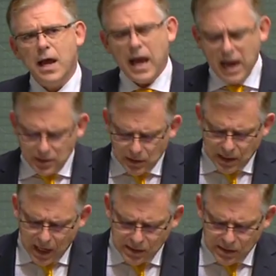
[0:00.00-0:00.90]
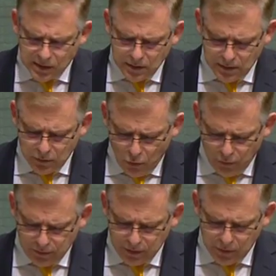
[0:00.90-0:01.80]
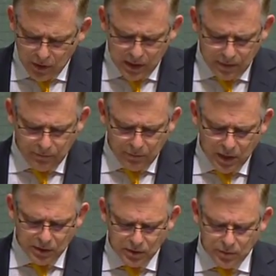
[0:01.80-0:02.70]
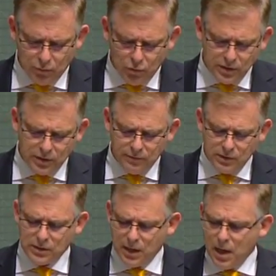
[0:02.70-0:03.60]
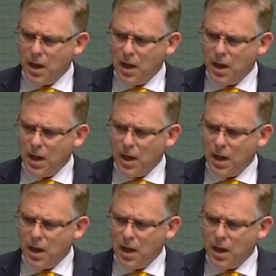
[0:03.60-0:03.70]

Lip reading: and the Casey North Community Information Support Service